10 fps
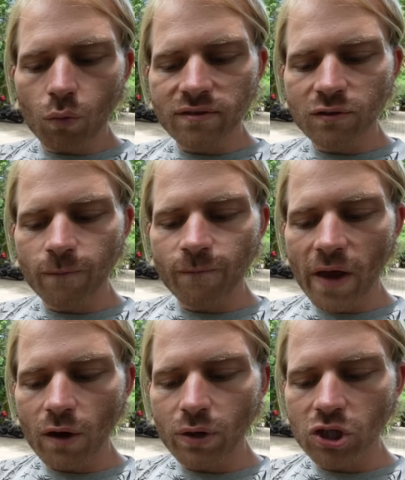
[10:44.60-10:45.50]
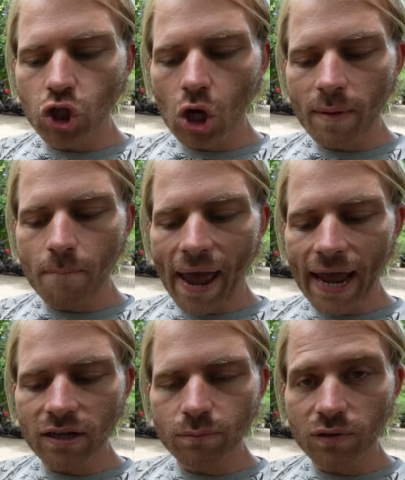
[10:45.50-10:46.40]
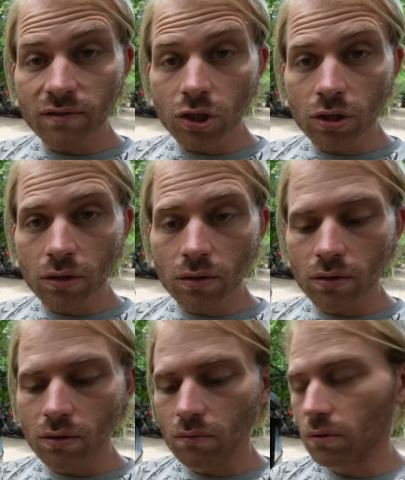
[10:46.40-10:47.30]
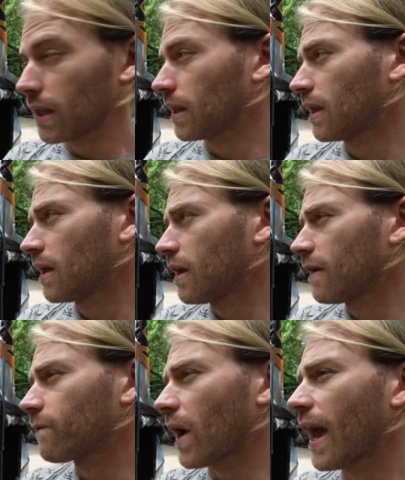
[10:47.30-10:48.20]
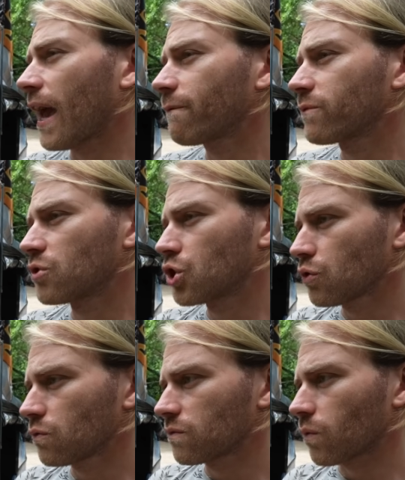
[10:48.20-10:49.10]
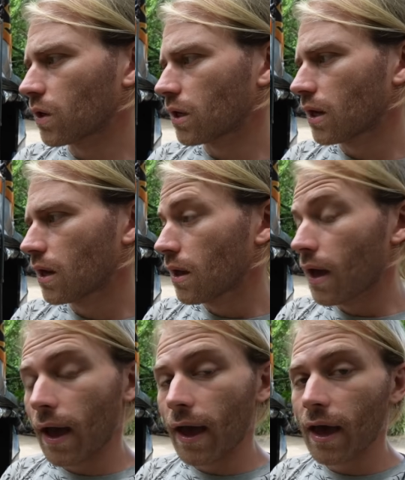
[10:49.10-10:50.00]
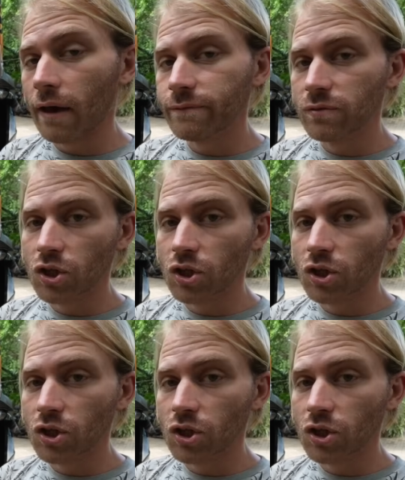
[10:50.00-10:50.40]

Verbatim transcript: What's your favorite German band, musician? Well, if I have to choose one, I have to